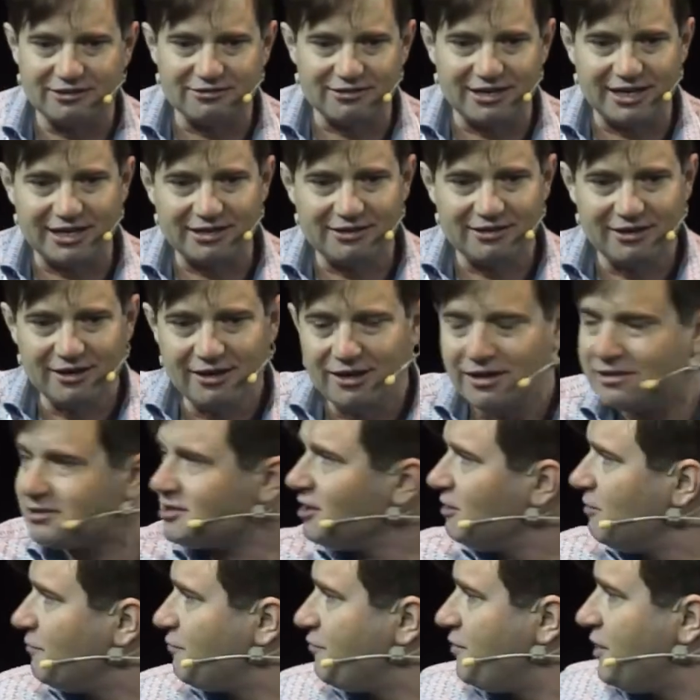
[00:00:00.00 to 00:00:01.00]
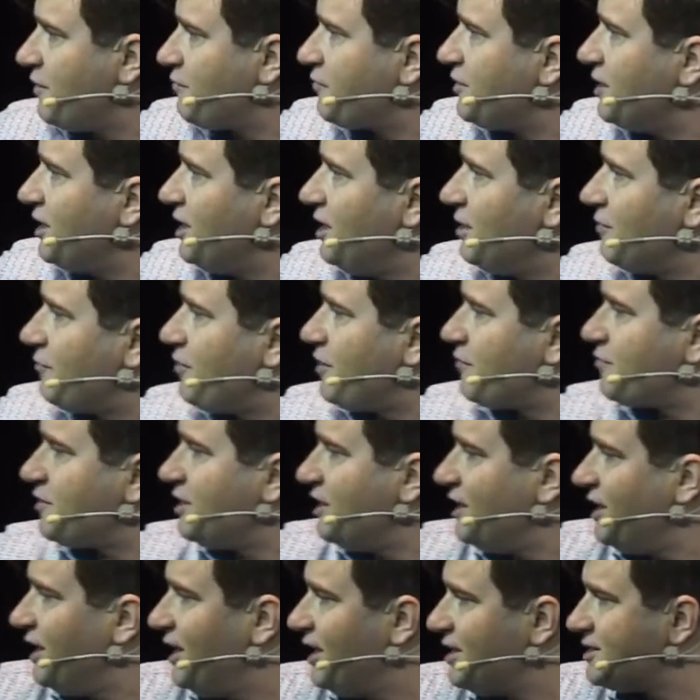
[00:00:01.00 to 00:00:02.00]
right? So 50
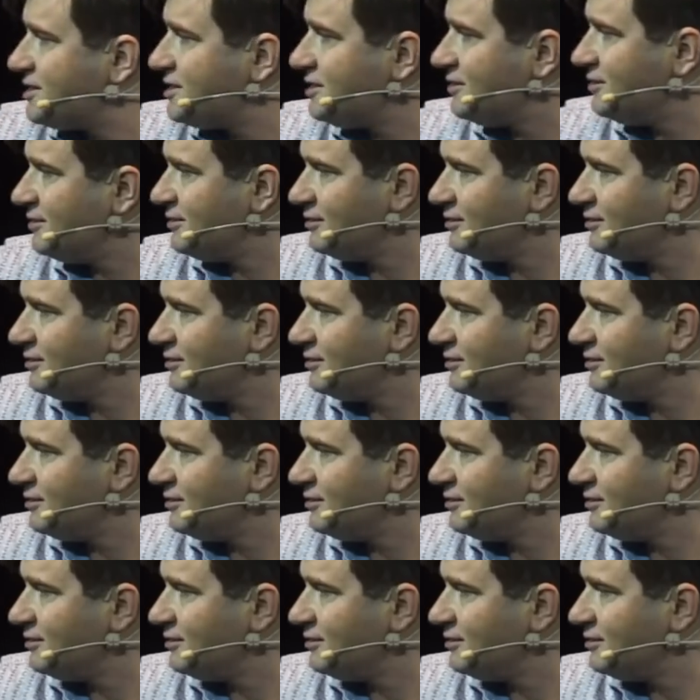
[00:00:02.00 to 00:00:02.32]
leads,